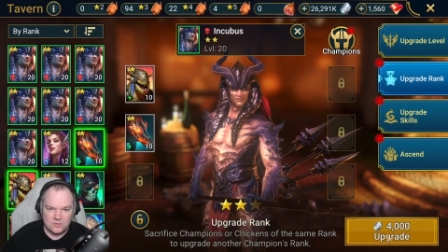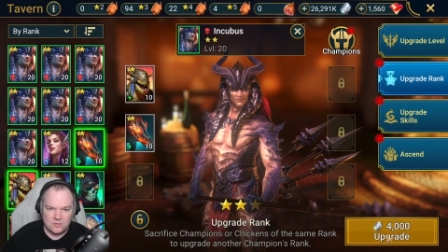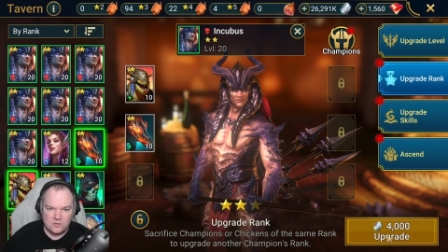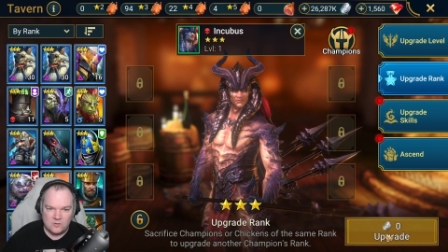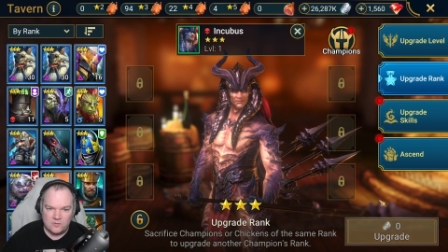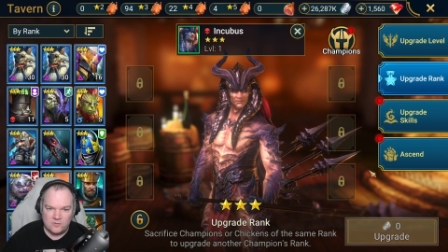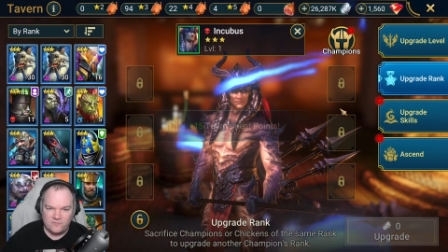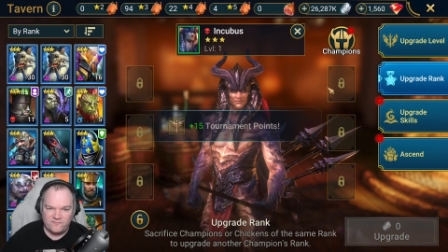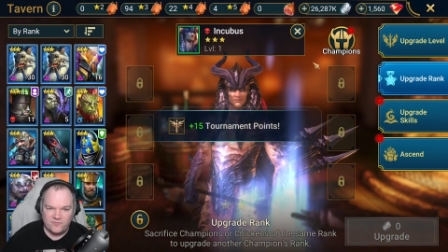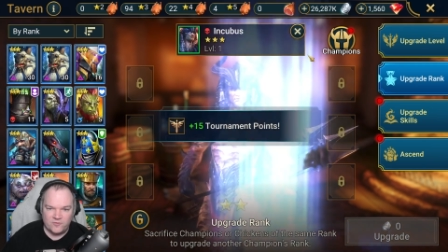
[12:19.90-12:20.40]

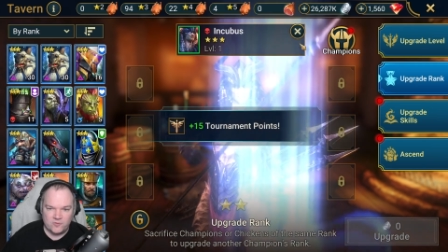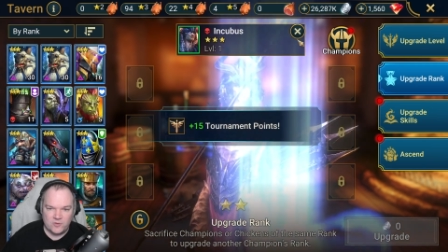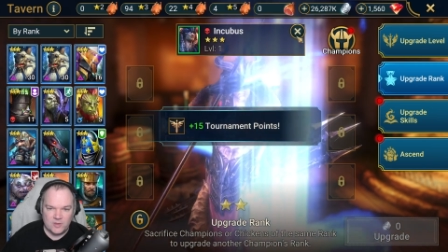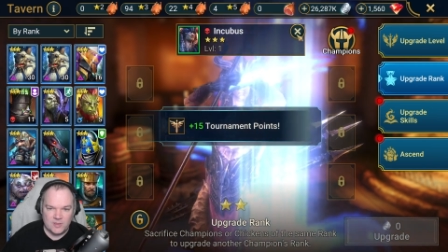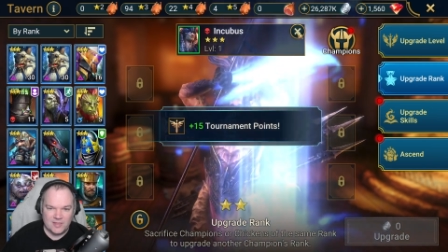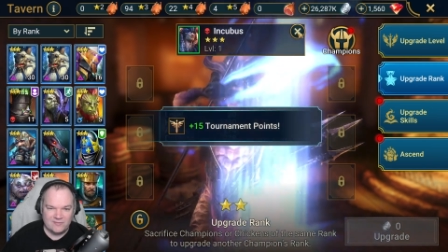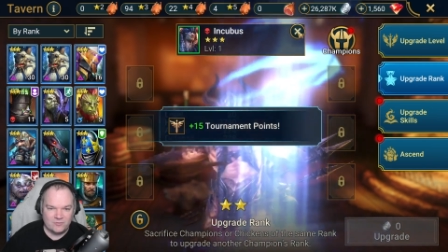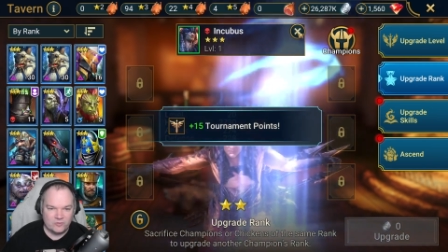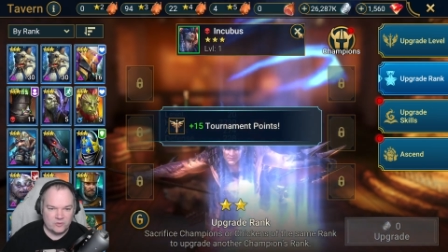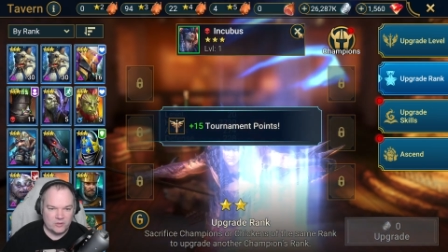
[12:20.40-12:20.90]
the fully
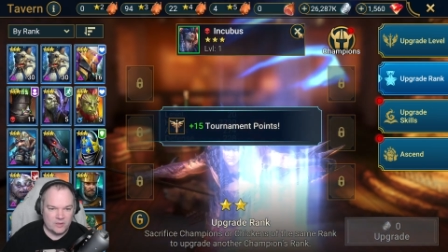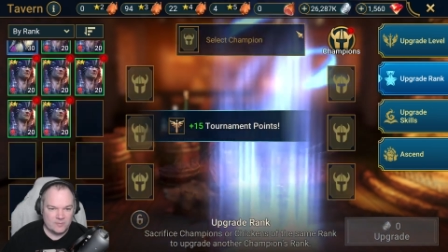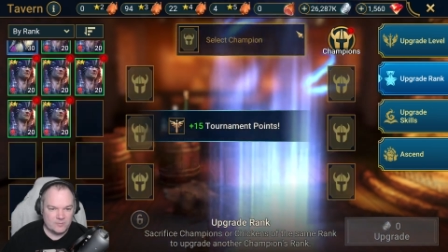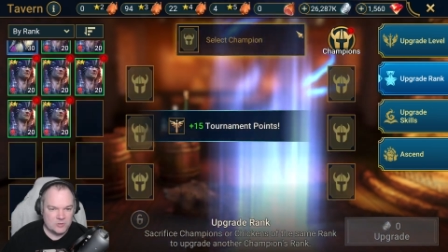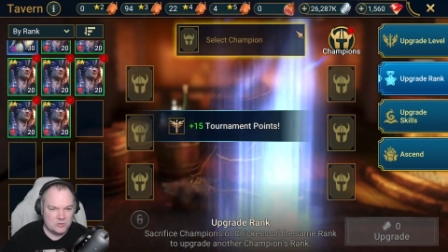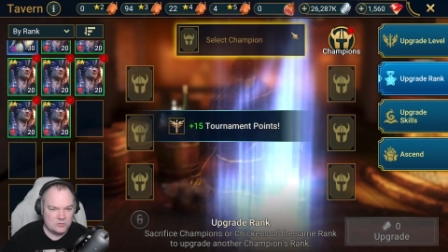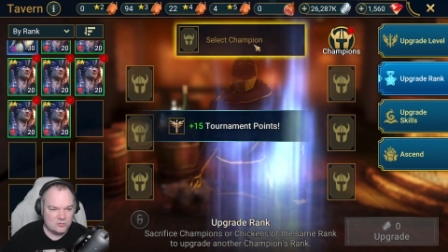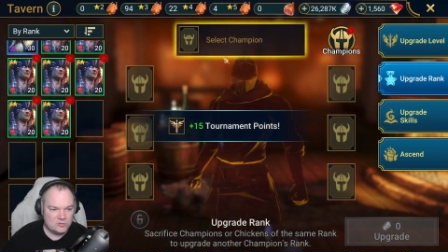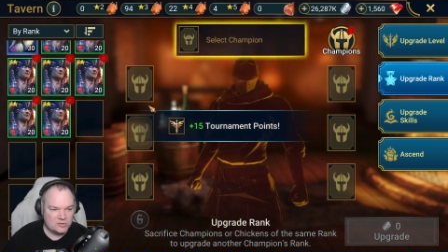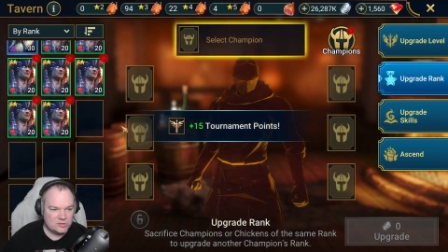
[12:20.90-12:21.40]
leveled up
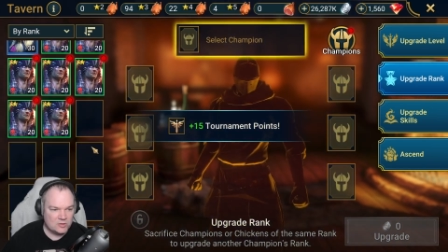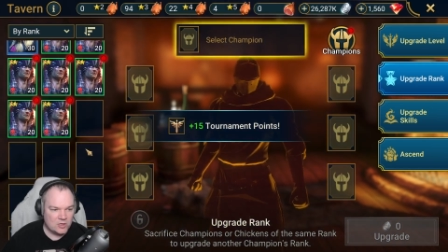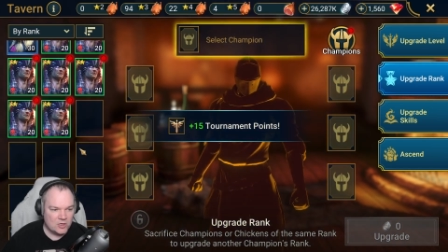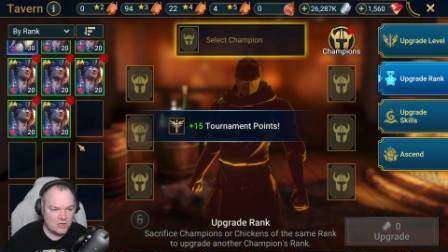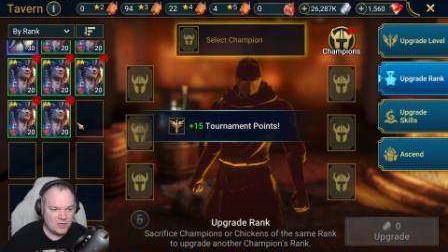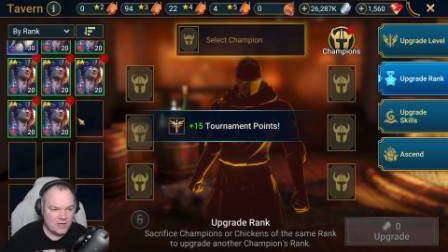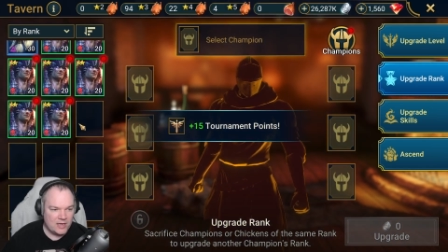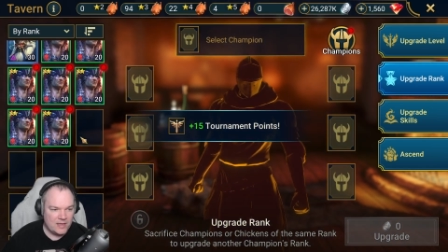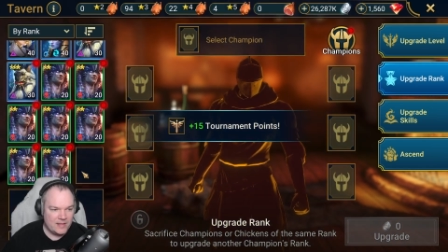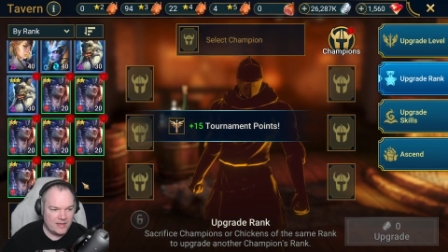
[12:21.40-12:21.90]

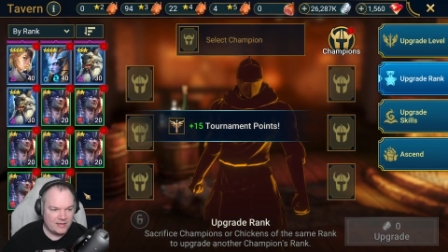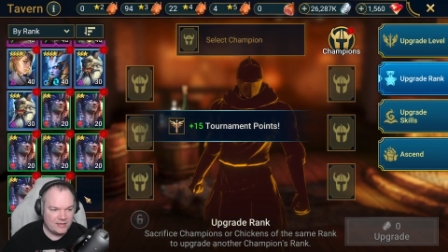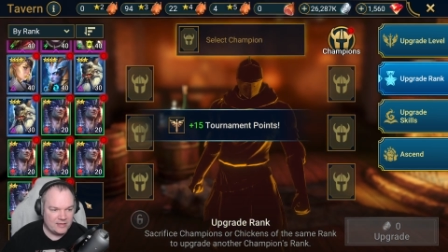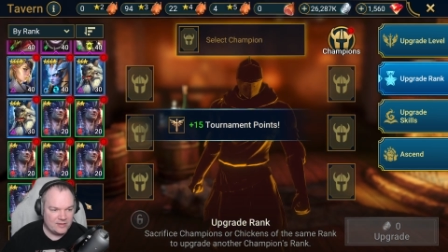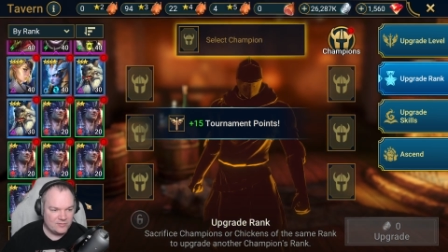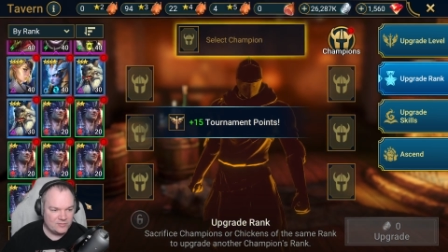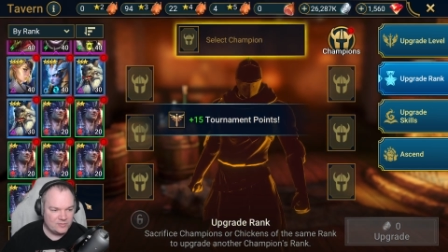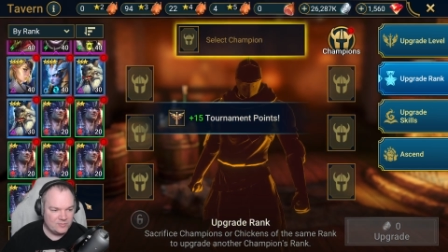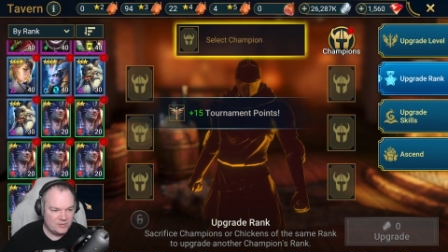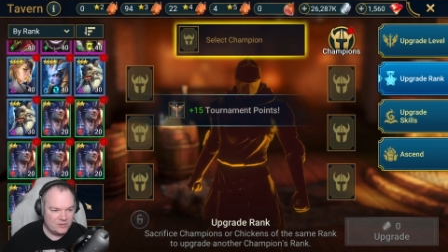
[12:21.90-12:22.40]
2-star, and that
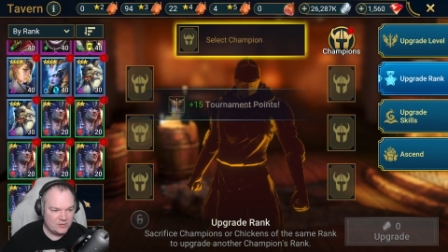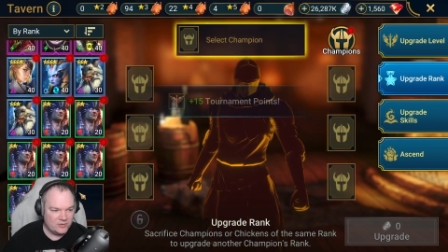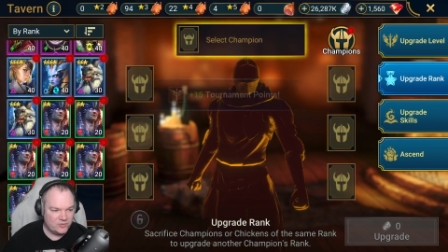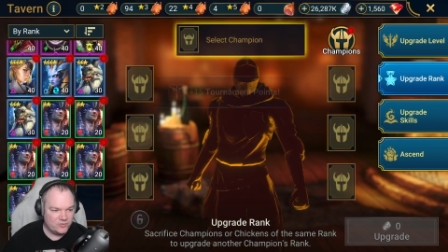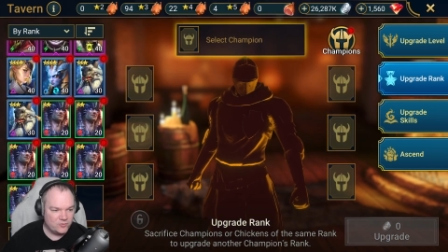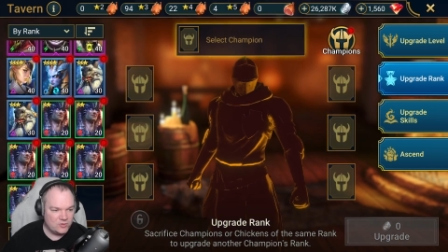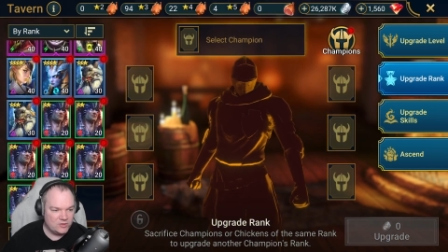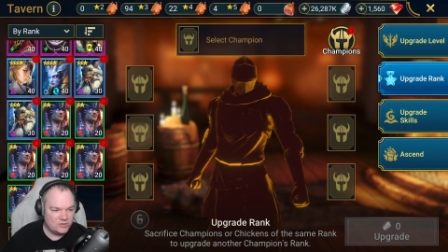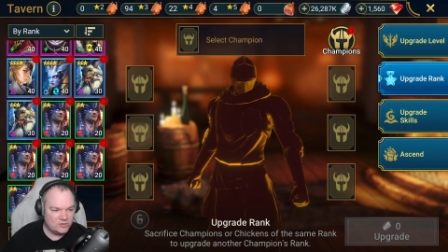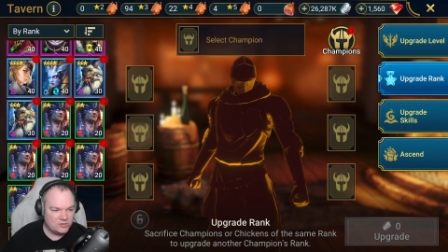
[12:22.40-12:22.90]
gives me the
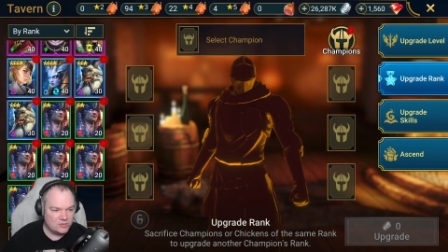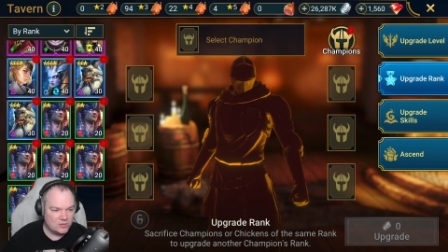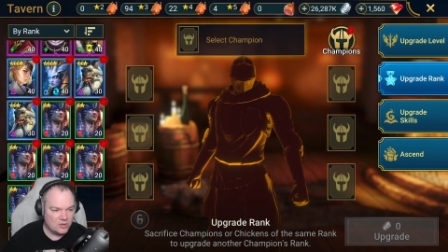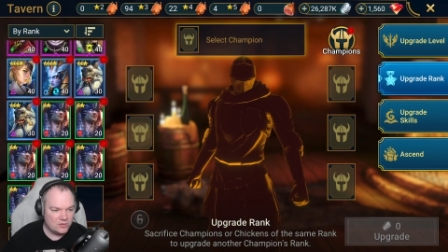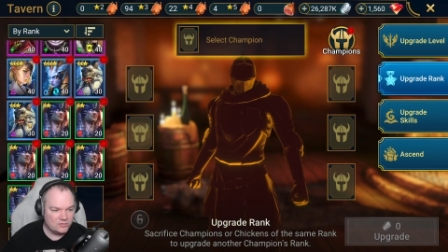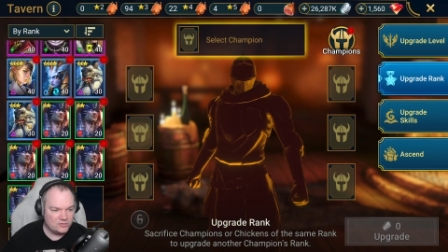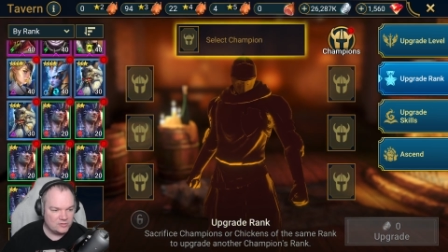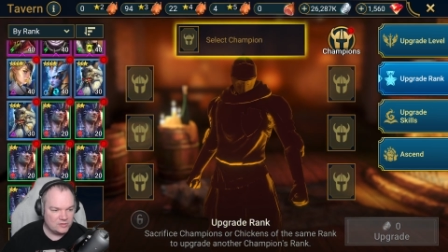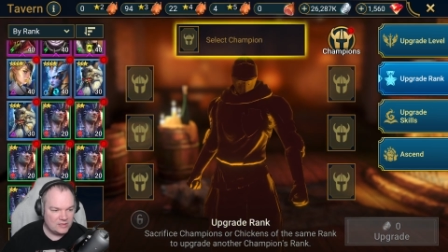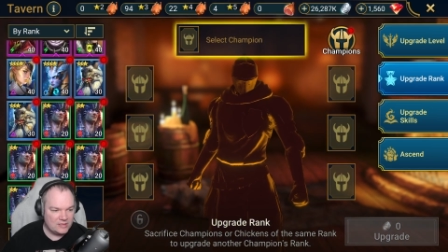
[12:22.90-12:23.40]
3 stars.